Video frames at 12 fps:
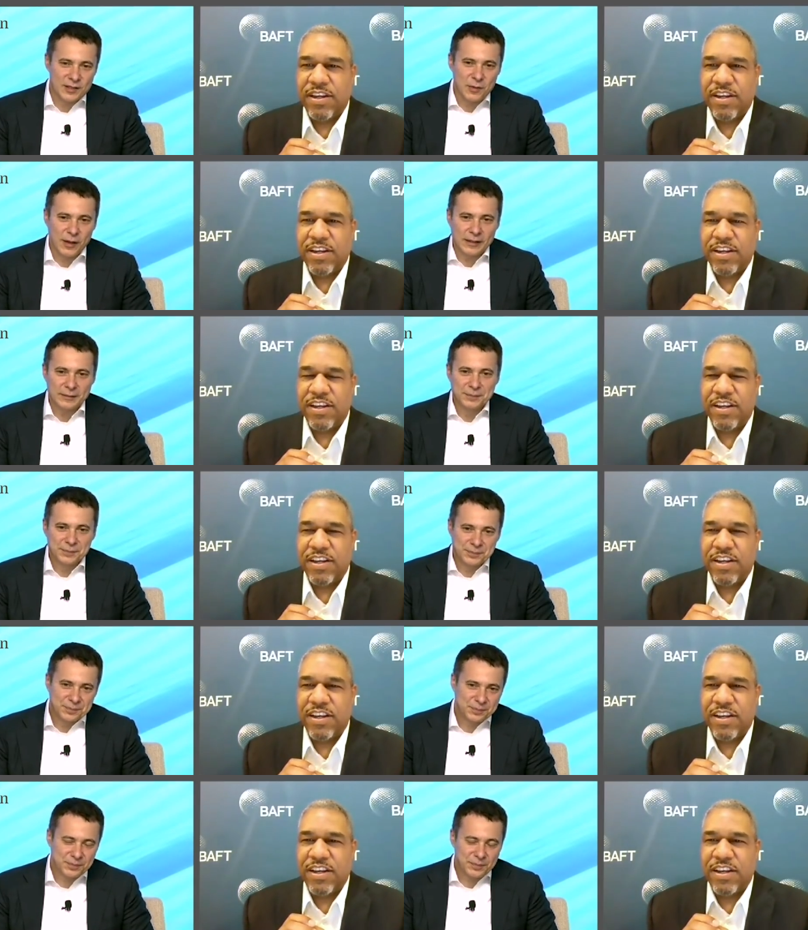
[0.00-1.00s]
Speaker 1: as well.
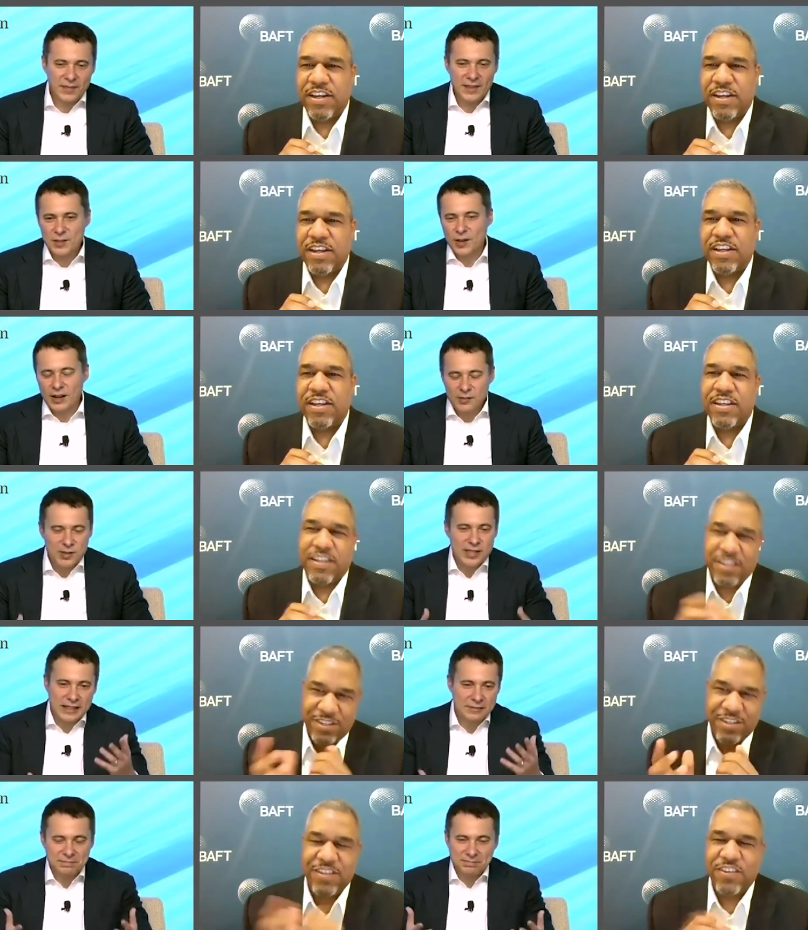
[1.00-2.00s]
So I would say